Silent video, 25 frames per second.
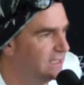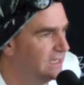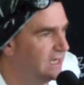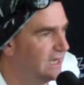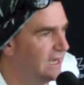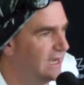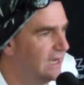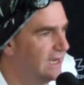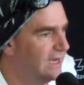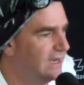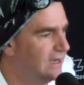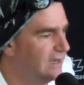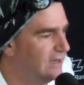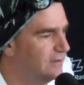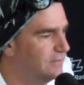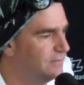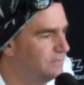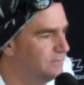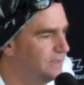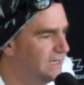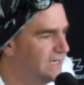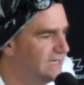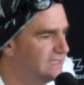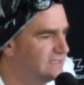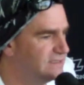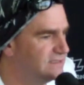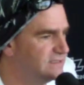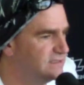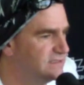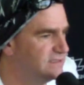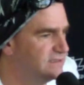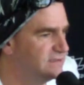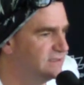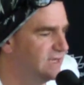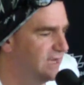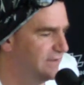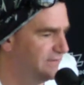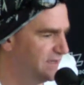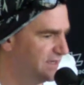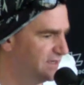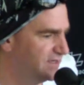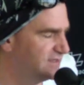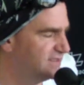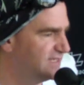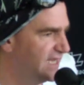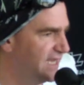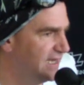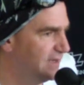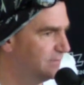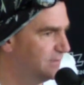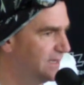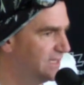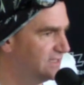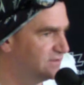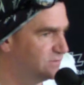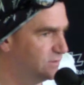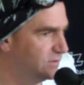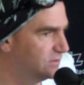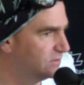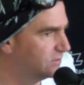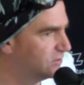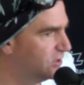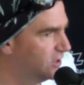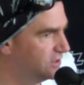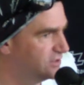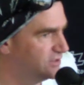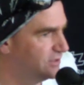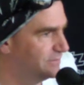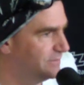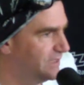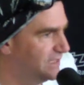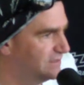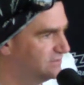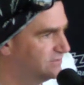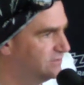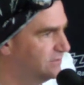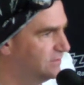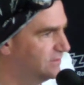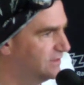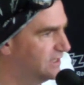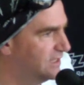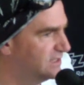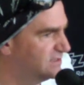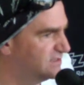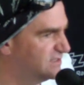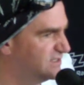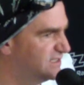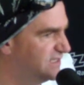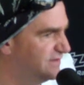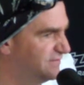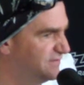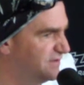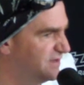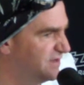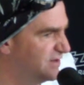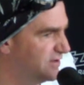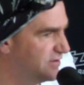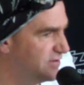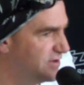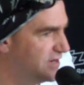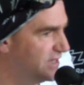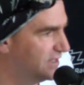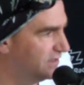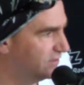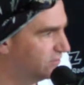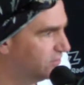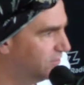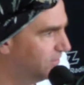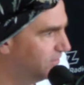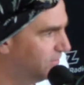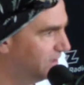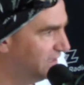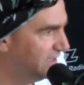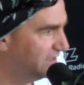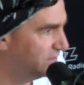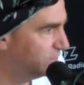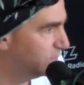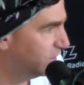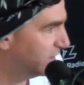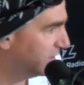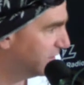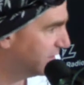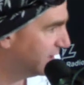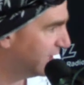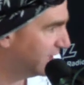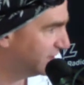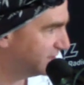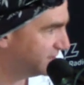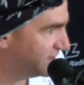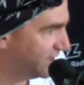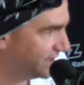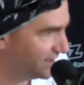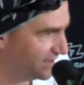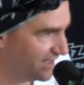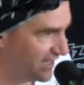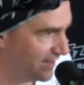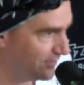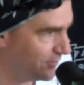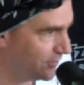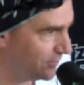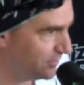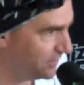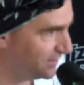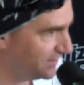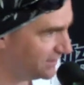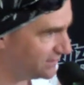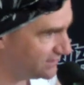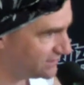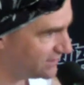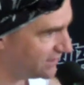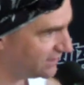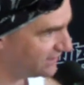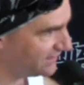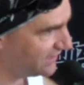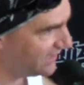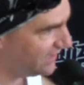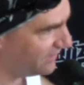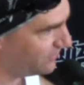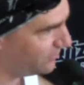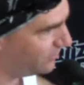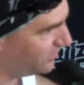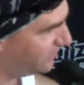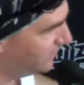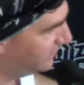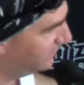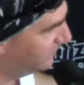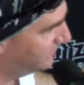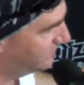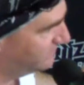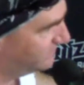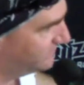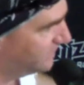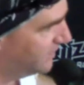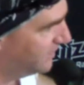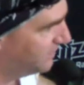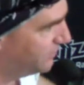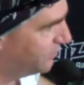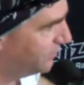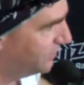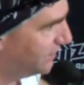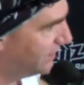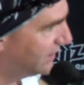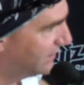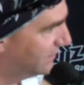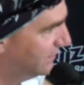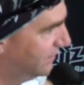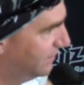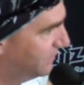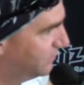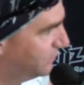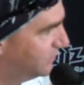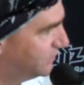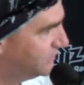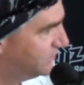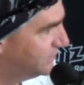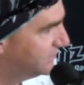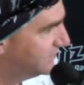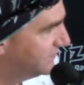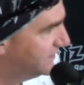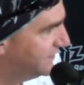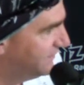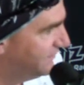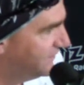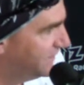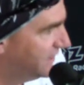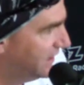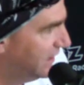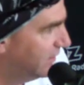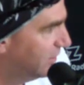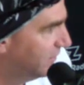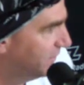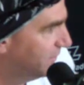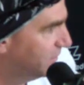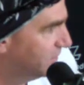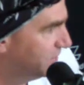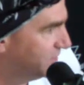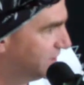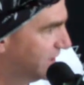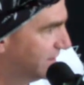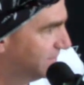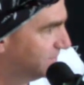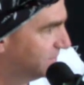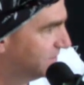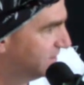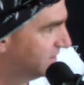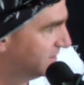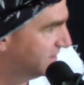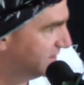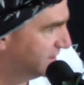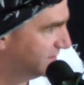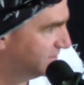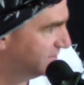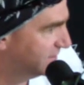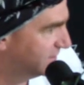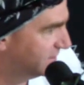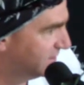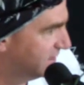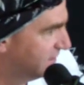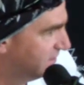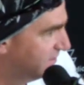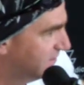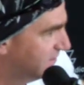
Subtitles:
And then a tandem as well costs you about 2,700 rand, complete with outside cameraman, inside camera, a produced DVD of your jumps, etc., etc.